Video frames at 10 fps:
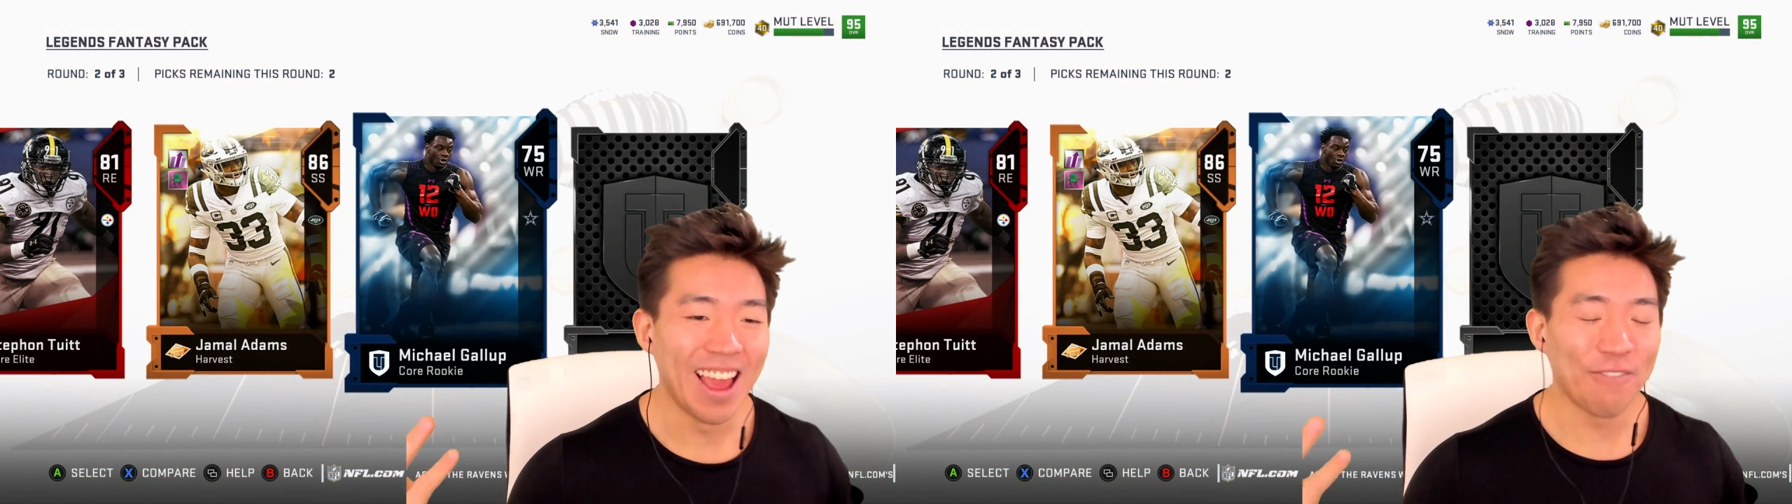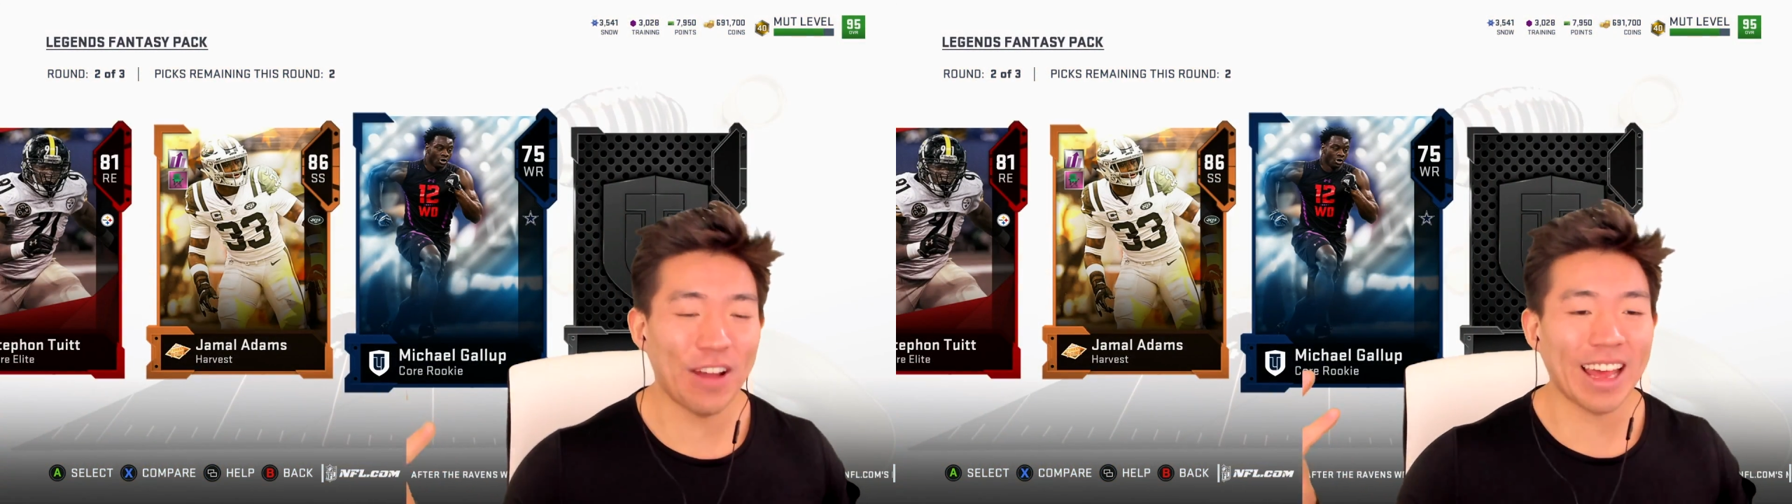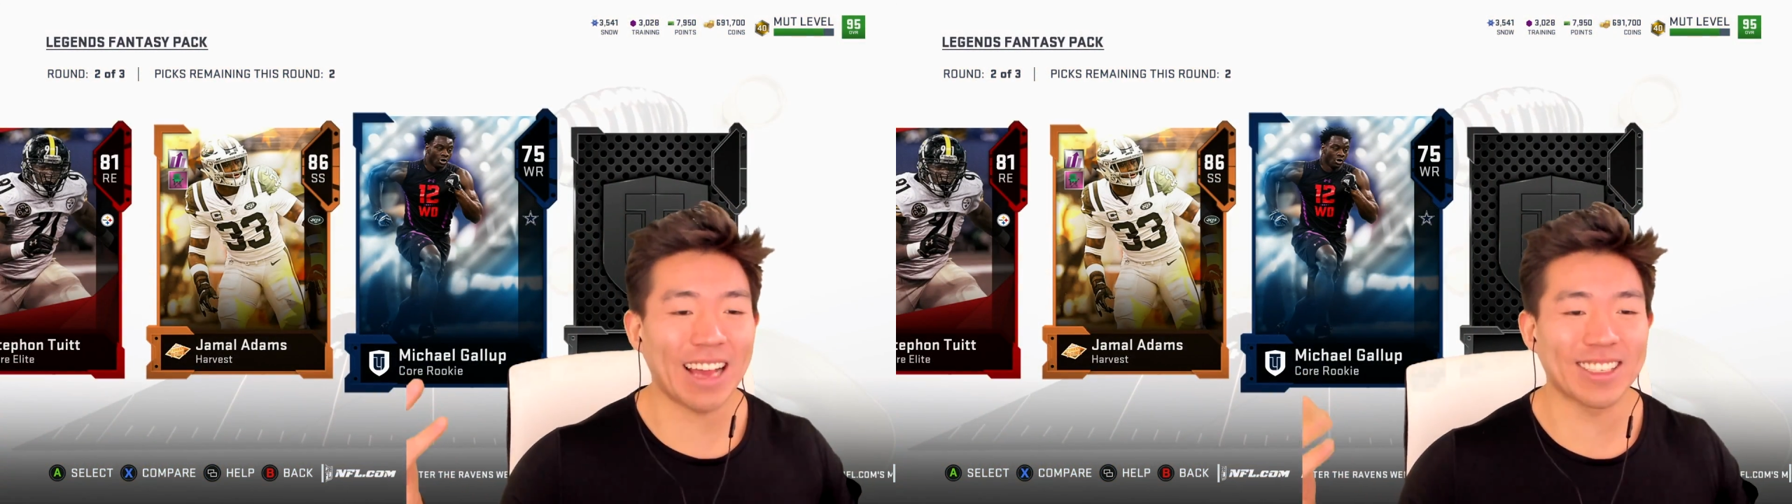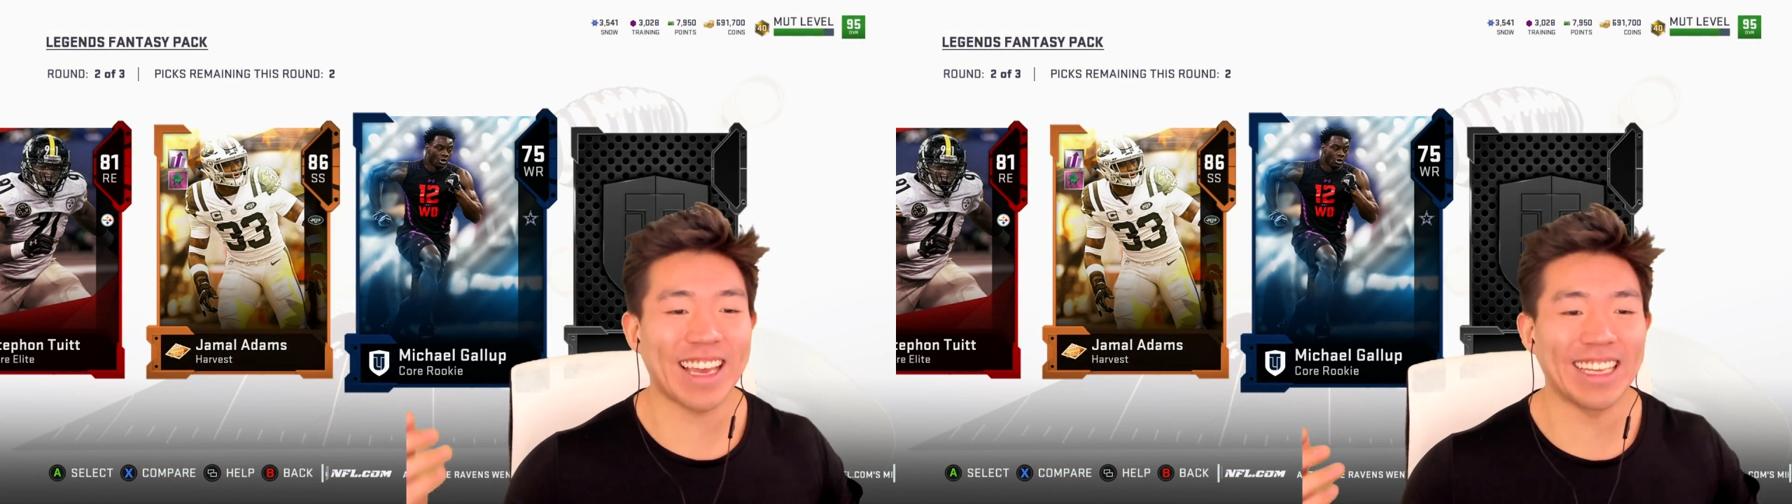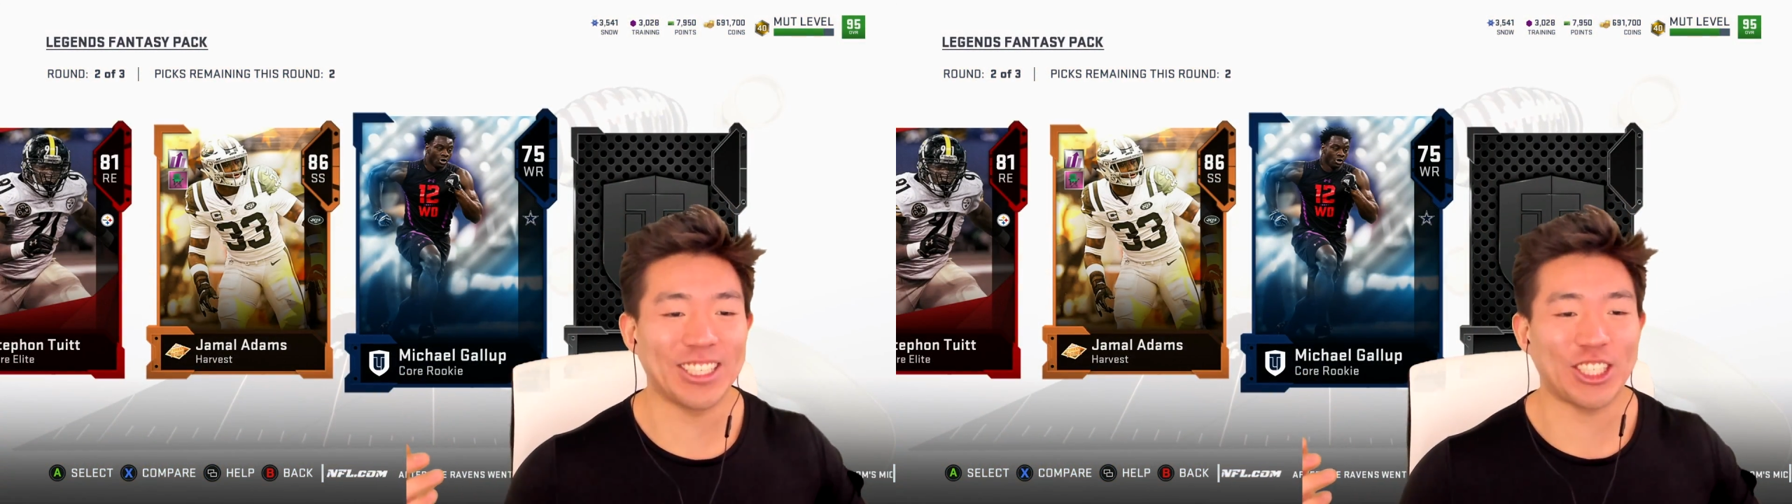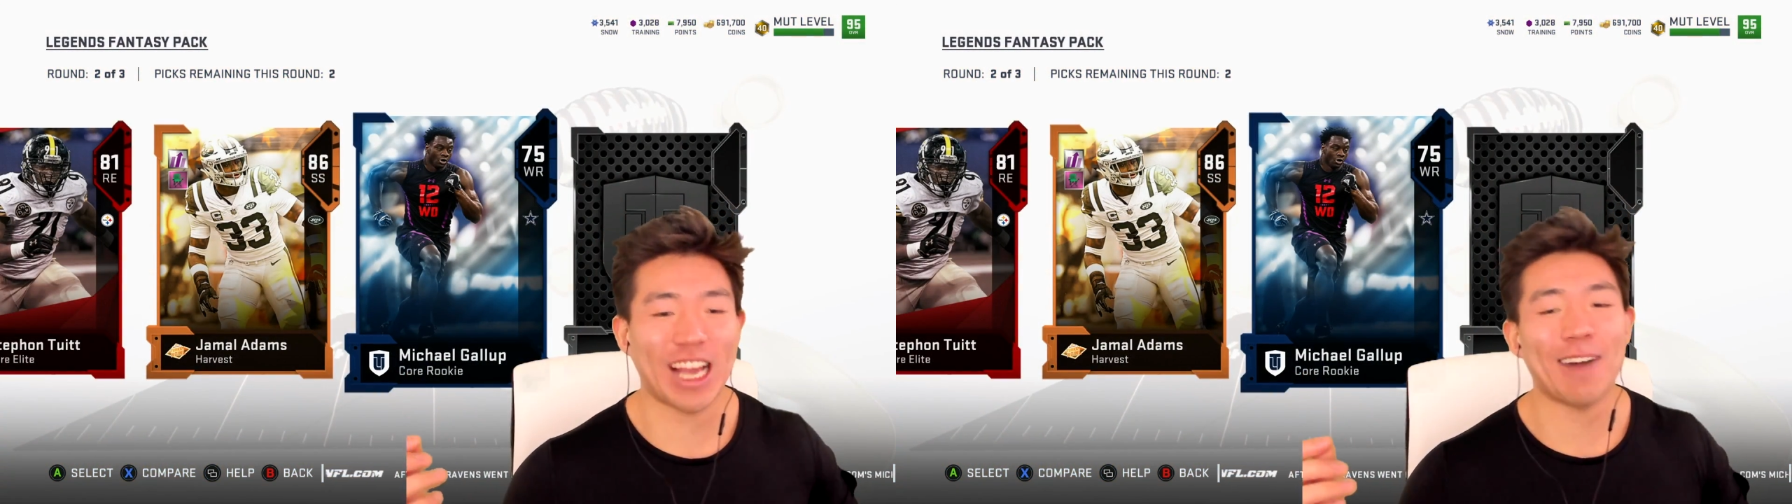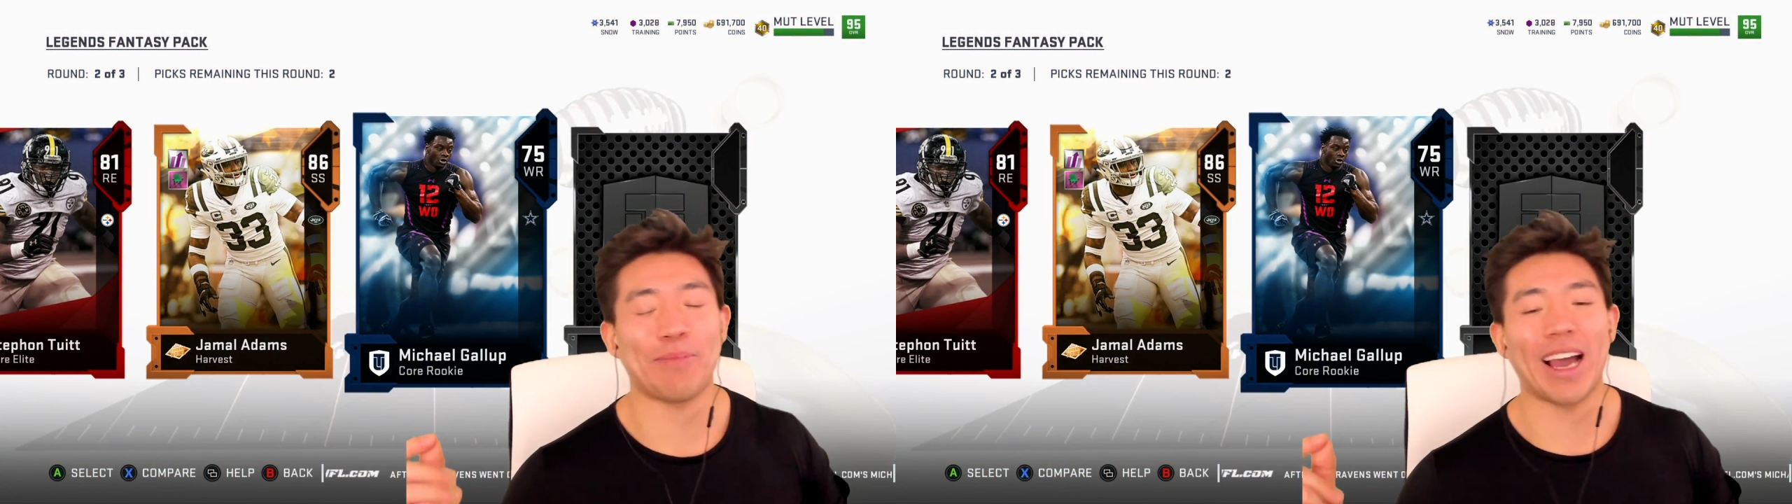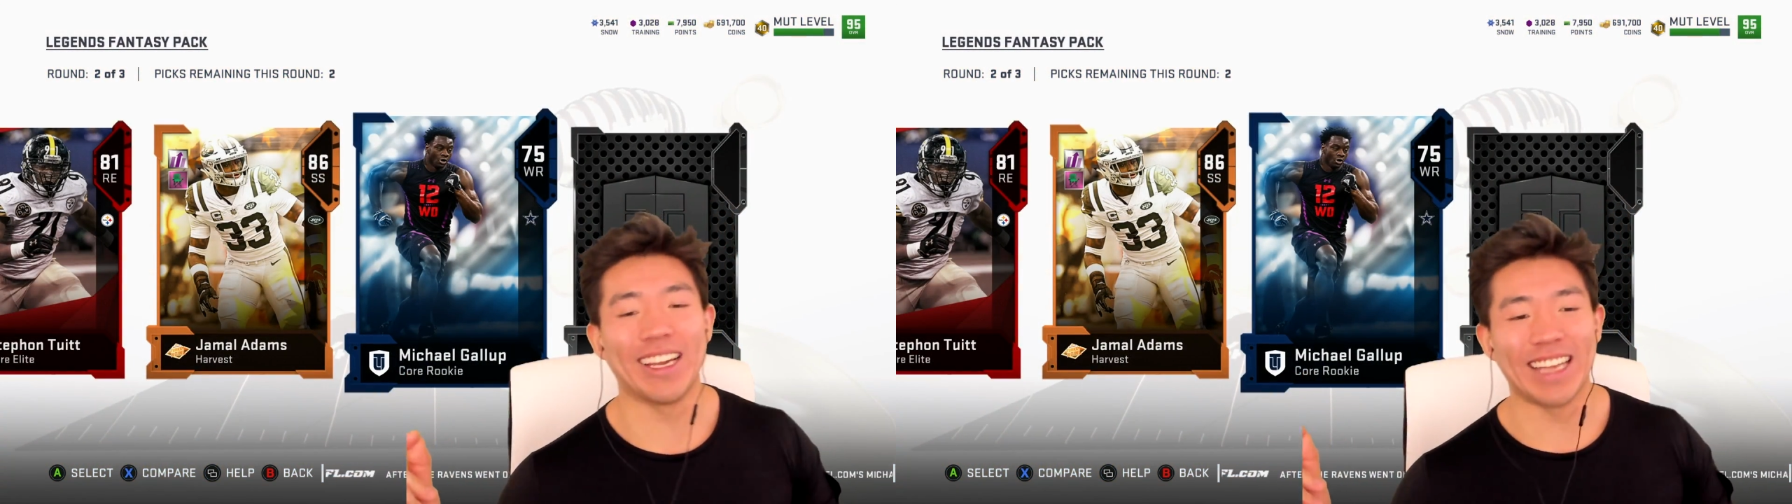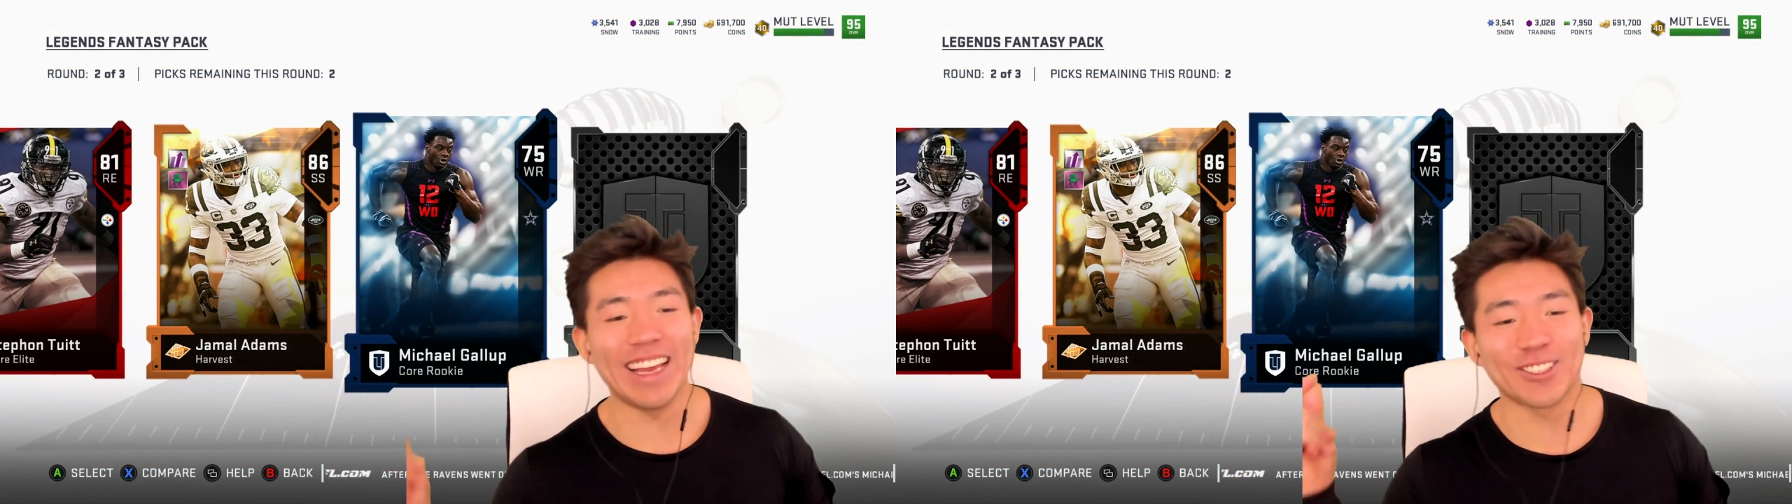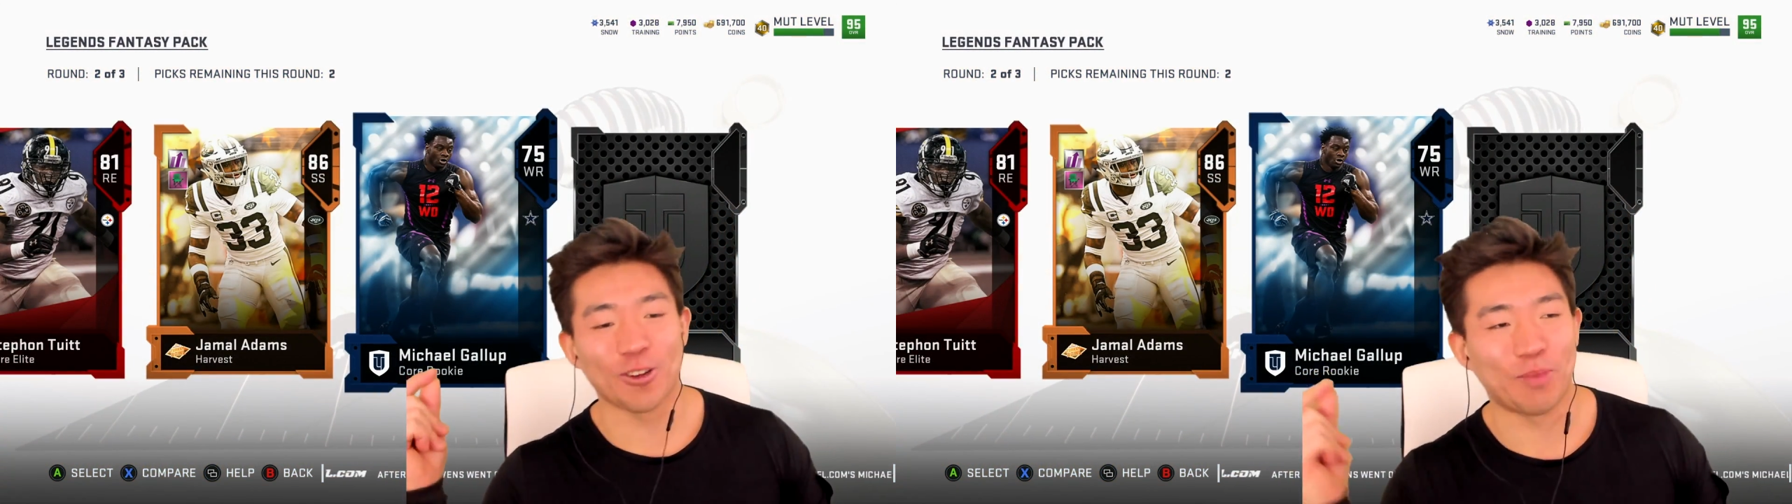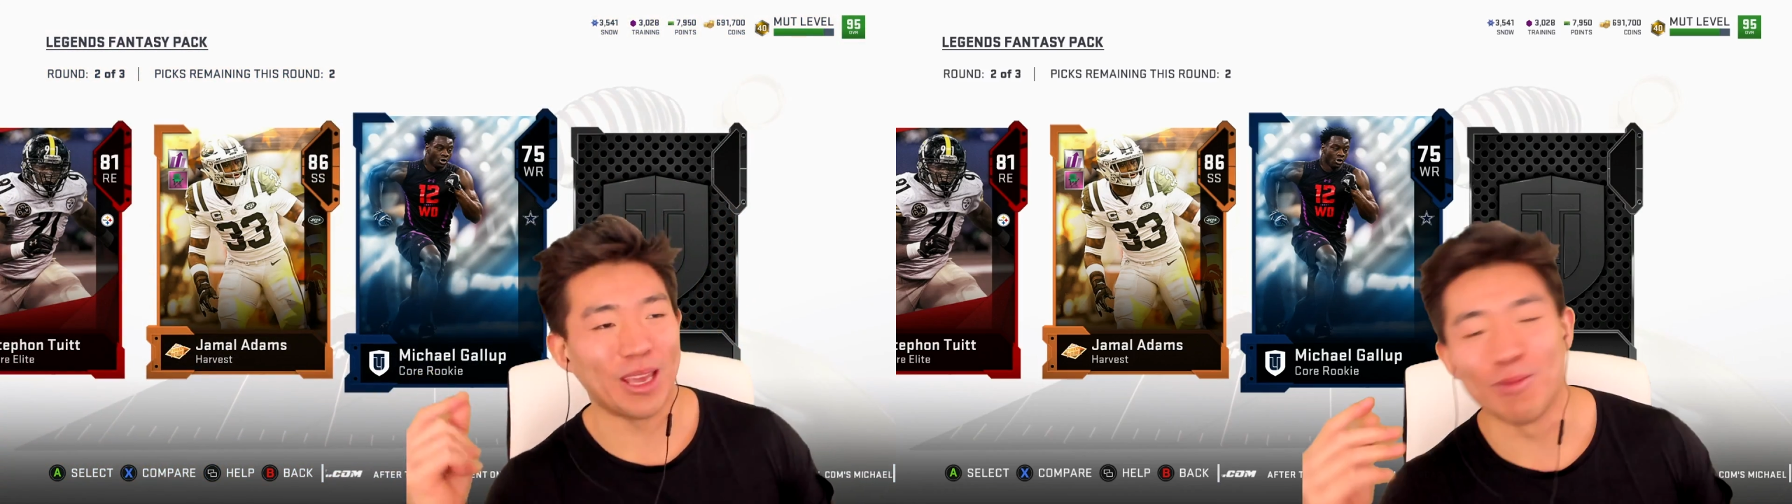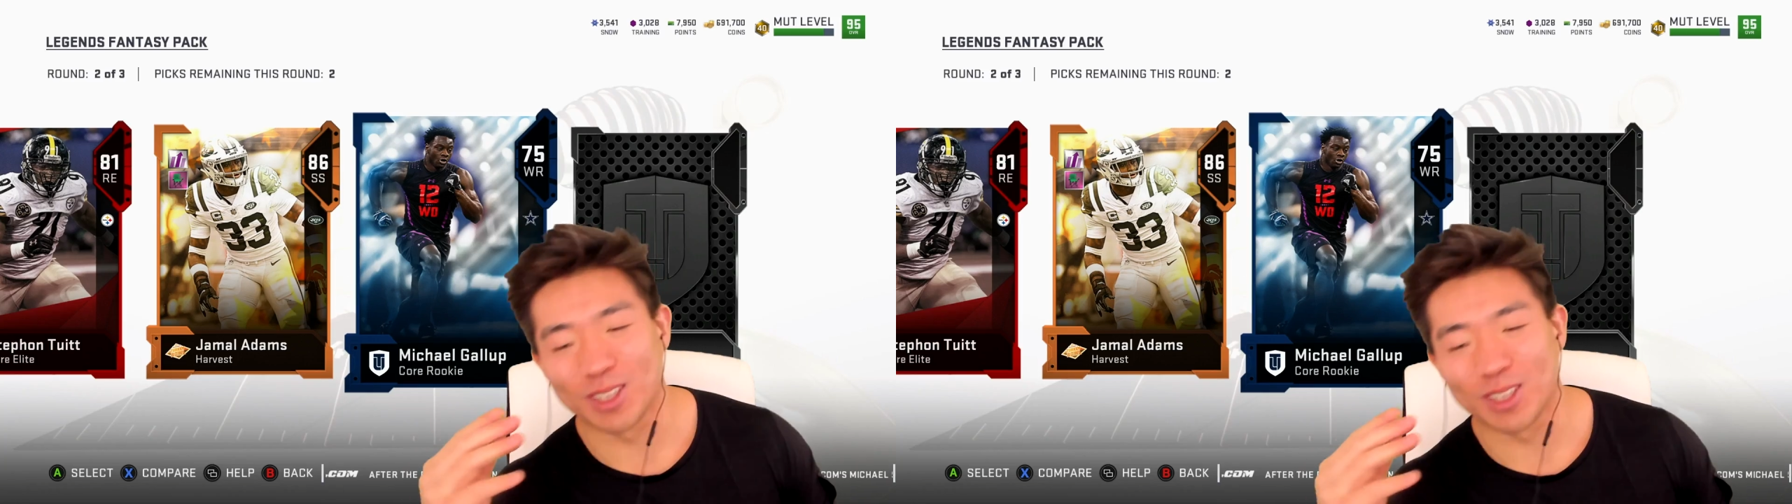Felt like I was getting shot by a laser beam or